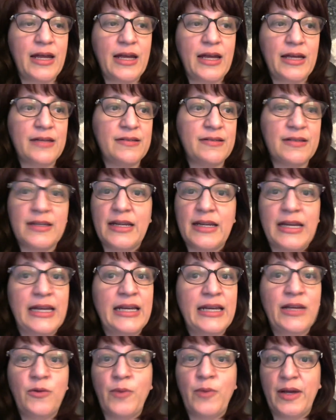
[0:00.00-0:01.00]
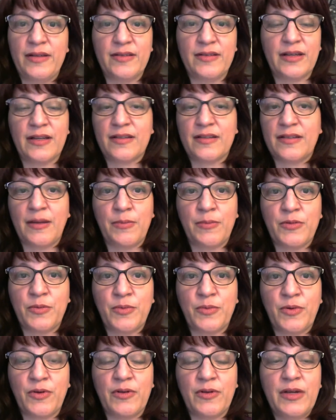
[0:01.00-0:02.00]
in any ways
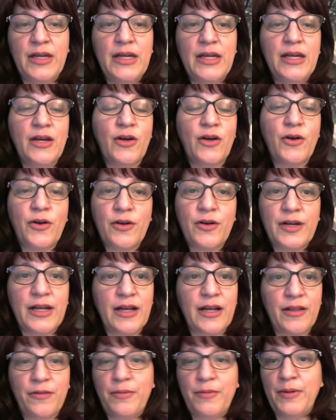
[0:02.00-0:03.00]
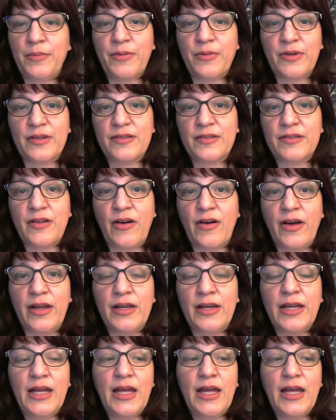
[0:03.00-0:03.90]
acceptable. Hurting other people is not.